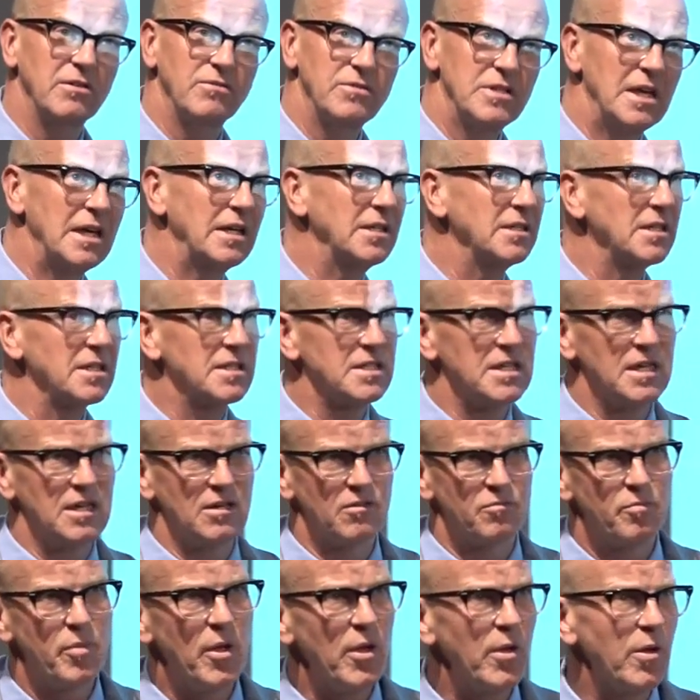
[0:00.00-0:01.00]
of dignity,
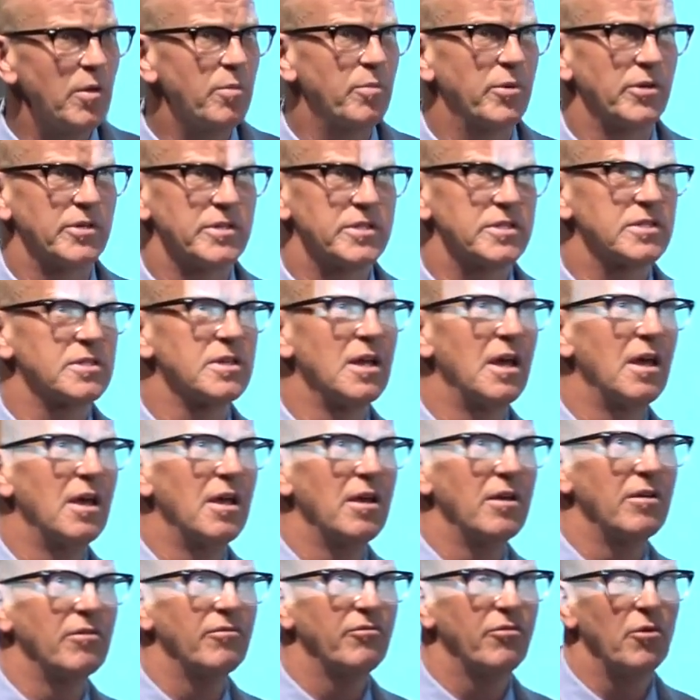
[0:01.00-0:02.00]
of purpose
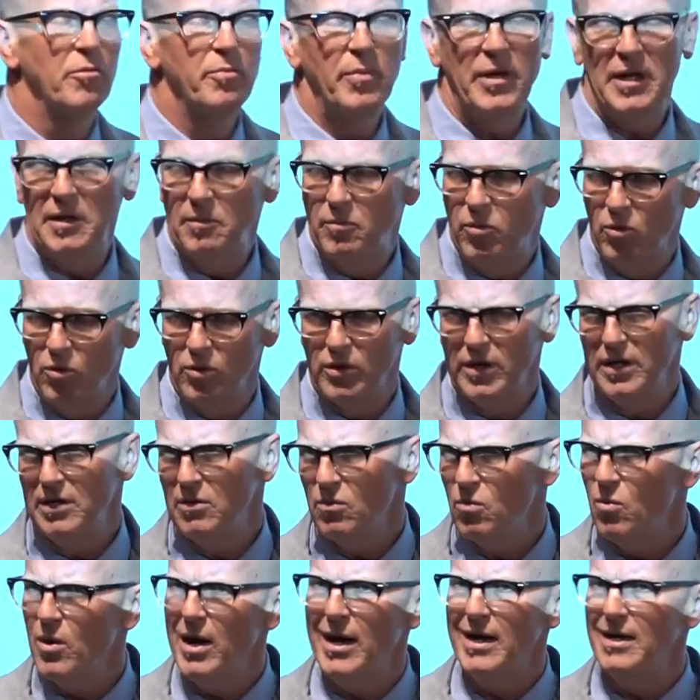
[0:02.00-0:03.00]
for people in
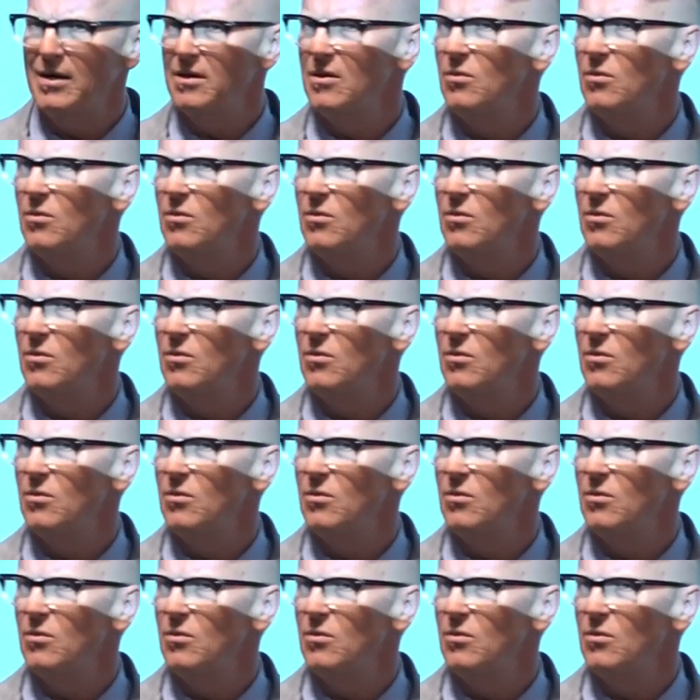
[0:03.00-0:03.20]
a way